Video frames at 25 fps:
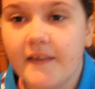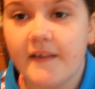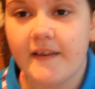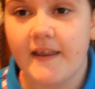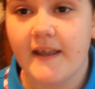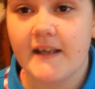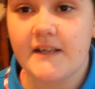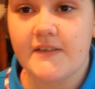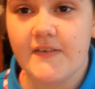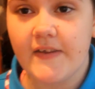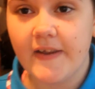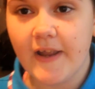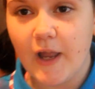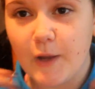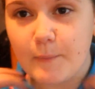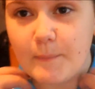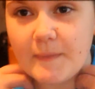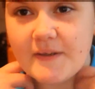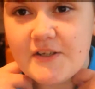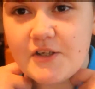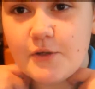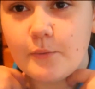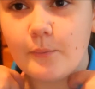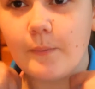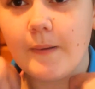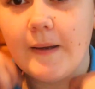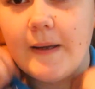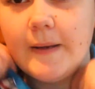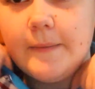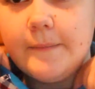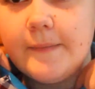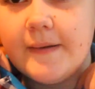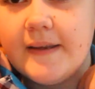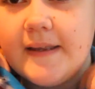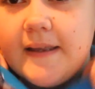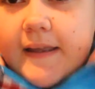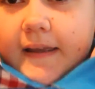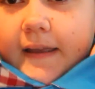The next thing I'm actually
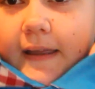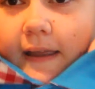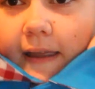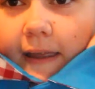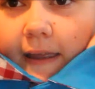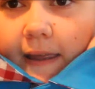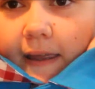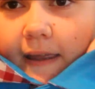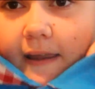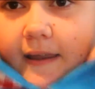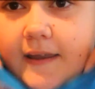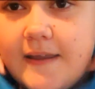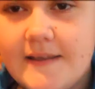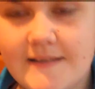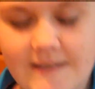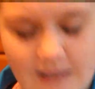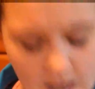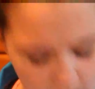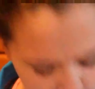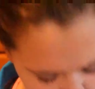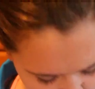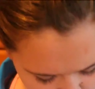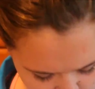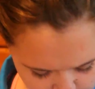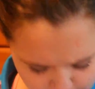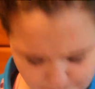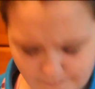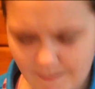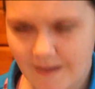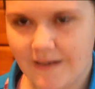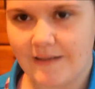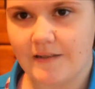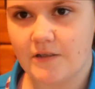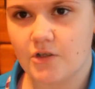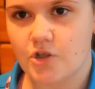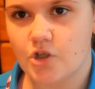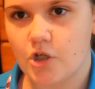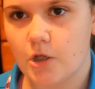wearing, it is actually a
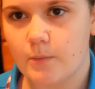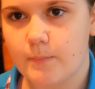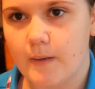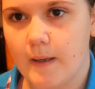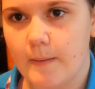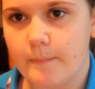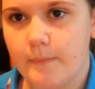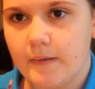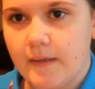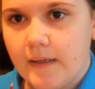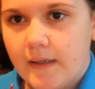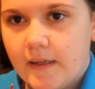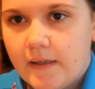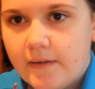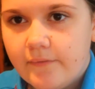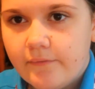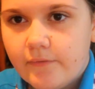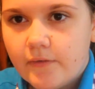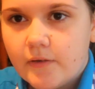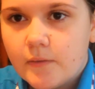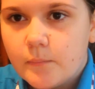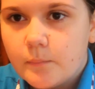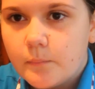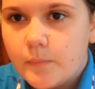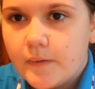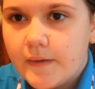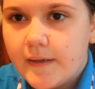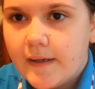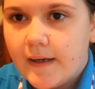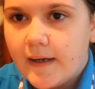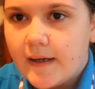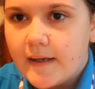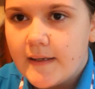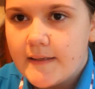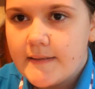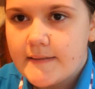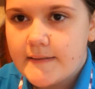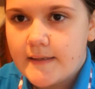man's top I believe, but it
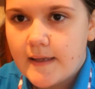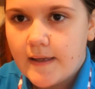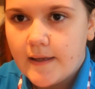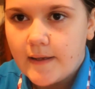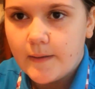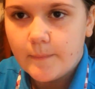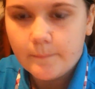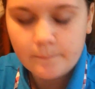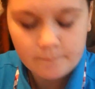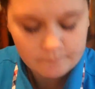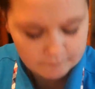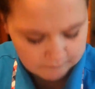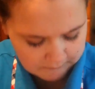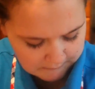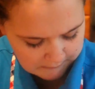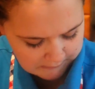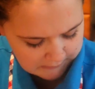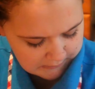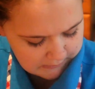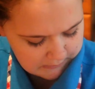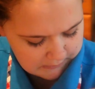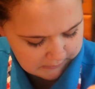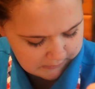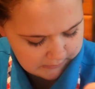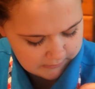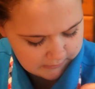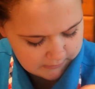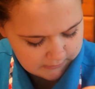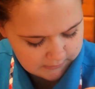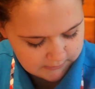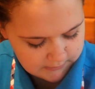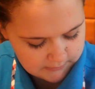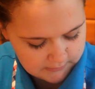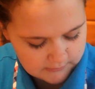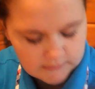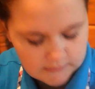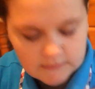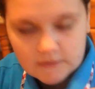has
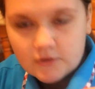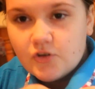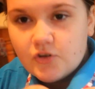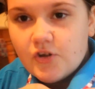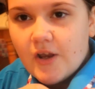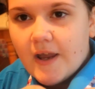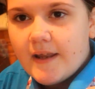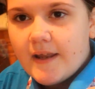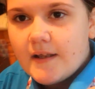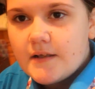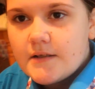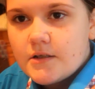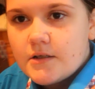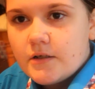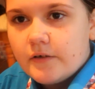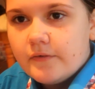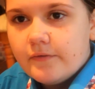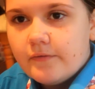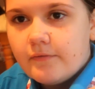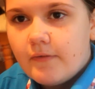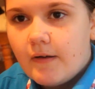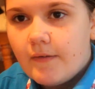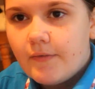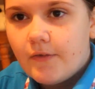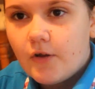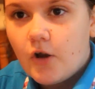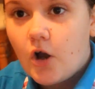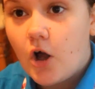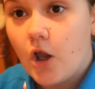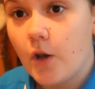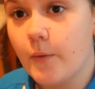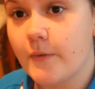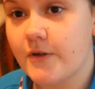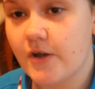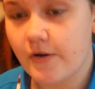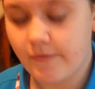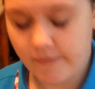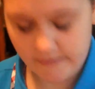little checkered stuff around the collar
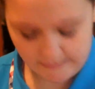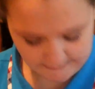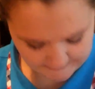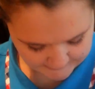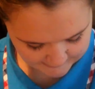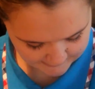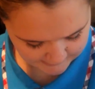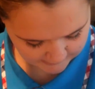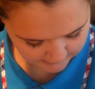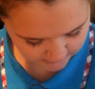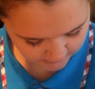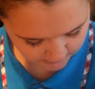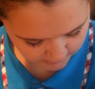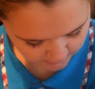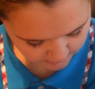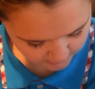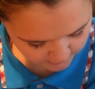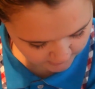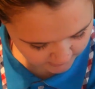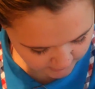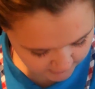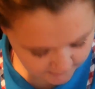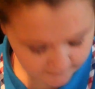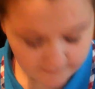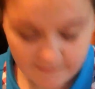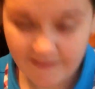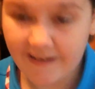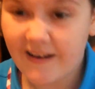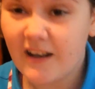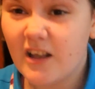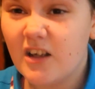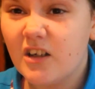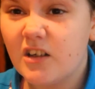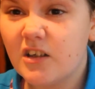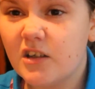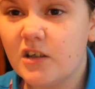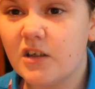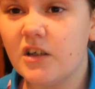which I really like, and
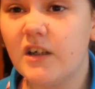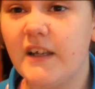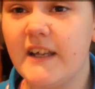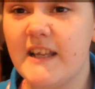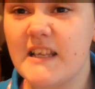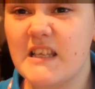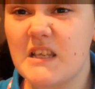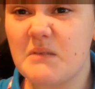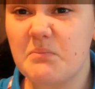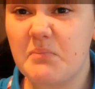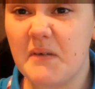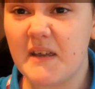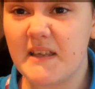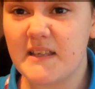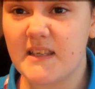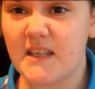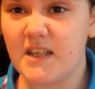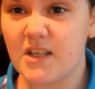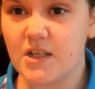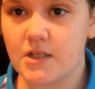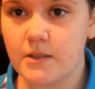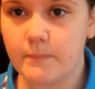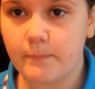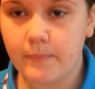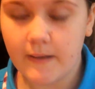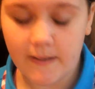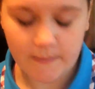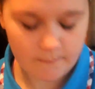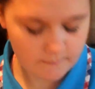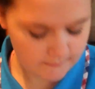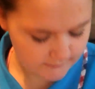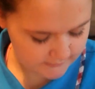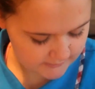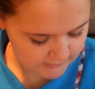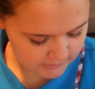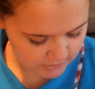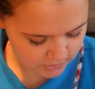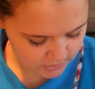it's basically just a plain
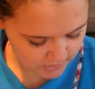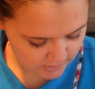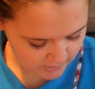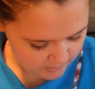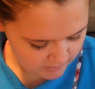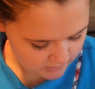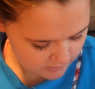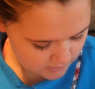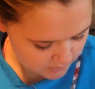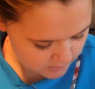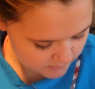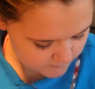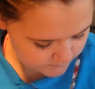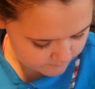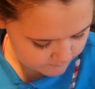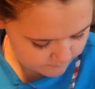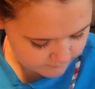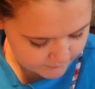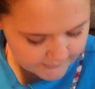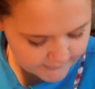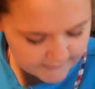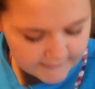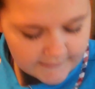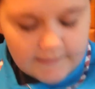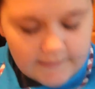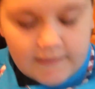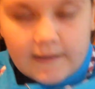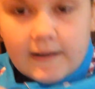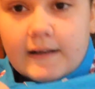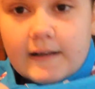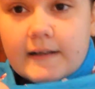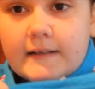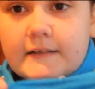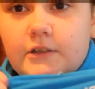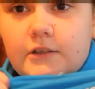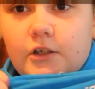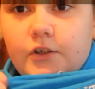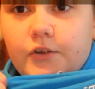blue t-shirt, but it
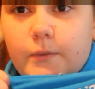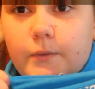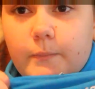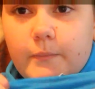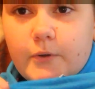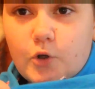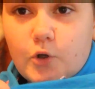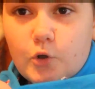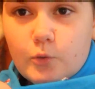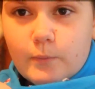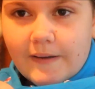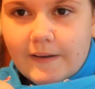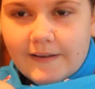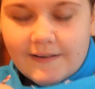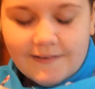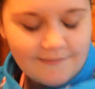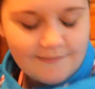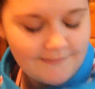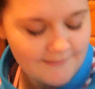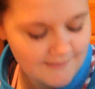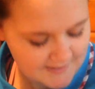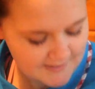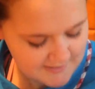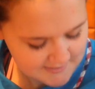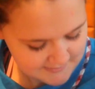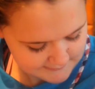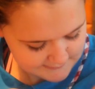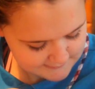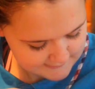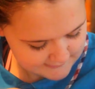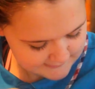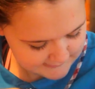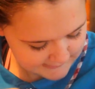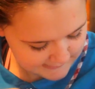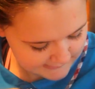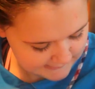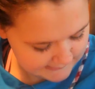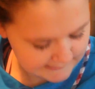has on the boob, it
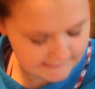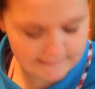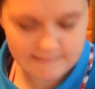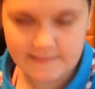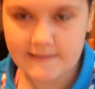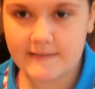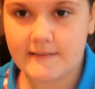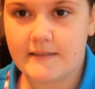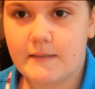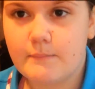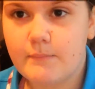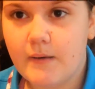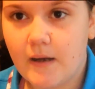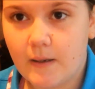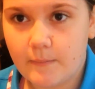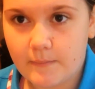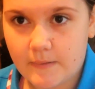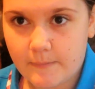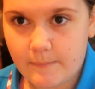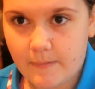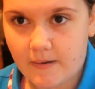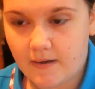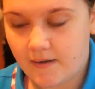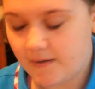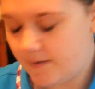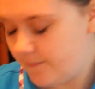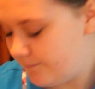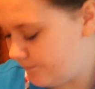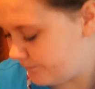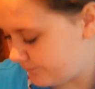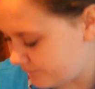says Atlantis the Palm Dubai.